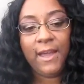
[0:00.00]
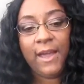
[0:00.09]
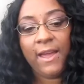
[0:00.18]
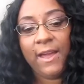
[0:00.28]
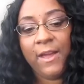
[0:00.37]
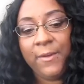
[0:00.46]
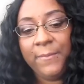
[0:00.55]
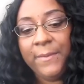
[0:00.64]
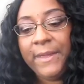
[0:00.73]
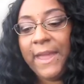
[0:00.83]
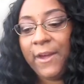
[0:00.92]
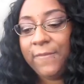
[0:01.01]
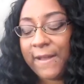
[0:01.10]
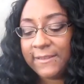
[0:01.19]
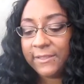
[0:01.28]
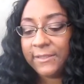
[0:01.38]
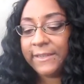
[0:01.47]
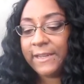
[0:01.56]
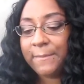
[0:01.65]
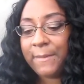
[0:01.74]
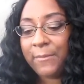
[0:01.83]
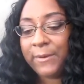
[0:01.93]
E.L.F. also did
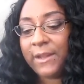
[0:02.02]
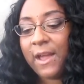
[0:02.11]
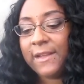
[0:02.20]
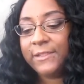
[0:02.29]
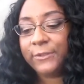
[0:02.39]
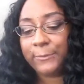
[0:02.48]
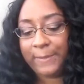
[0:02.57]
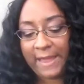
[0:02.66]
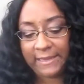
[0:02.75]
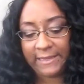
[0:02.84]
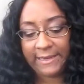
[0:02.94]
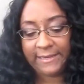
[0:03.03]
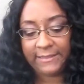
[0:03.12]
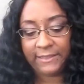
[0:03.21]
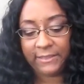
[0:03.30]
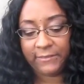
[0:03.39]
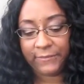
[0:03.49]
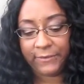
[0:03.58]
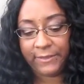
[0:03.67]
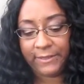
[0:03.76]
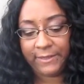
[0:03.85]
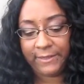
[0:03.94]
come out with a contour palette, and this is for
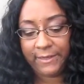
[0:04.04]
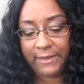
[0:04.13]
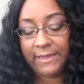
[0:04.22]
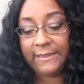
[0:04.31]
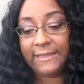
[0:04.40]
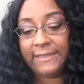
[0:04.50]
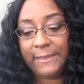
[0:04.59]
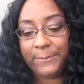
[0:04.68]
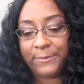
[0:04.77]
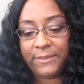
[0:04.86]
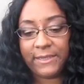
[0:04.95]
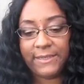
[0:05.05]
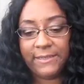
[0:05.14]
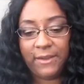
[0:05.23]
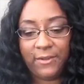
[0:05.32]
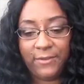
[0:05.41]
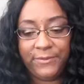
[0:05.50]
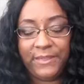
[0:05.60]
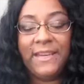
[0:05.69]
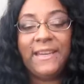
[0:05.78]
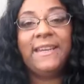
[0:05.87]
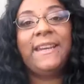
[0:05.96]
the deeper skin tones.
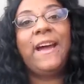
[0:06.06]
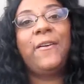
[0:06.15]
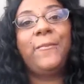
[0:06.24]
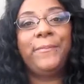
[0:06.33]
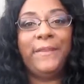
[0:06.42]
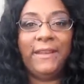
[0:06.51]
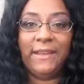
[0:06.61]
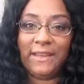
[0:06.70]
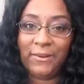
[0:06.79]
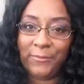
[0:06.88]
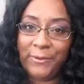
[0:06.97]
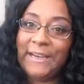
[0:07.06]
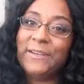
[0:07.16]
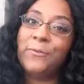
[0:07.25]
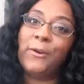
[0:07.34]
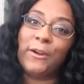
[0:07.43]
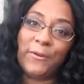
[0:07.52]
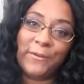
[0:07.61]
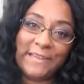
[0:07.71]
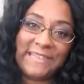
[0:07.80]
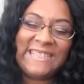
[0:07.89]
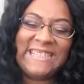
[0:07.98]
Now, we need to work on
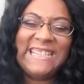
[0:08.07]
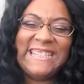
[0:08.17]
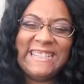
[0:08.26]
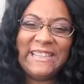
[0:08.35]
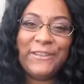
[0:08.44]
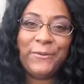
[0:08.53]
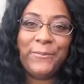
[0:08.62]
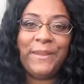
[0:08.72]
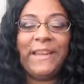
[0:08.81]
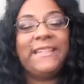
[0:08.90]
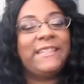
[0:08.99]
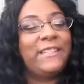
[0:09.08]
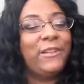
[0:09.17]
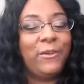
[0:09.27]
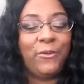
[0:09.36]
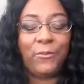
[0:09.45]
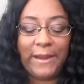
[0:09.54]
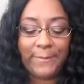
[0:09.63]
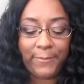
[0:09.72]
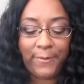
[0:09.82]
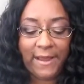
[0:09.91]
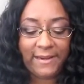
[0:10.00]
this just a little bit. It's still a great
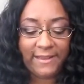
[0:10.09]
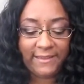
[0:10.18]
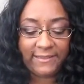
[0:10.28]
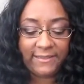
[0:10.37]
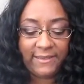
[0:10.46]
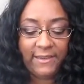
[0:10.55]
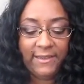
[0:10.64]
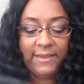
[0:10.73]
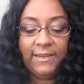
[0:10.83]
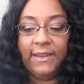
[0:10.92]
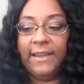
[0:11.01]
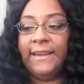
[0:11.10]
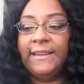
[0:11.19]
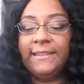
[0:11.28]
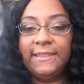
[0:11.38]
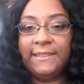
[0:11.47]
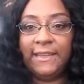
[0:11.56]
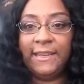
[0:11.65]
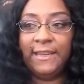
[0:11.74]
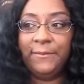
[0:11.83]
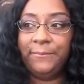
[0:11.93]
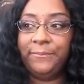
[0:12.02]
product, and this is
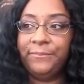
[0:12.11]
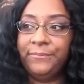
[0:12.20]
it.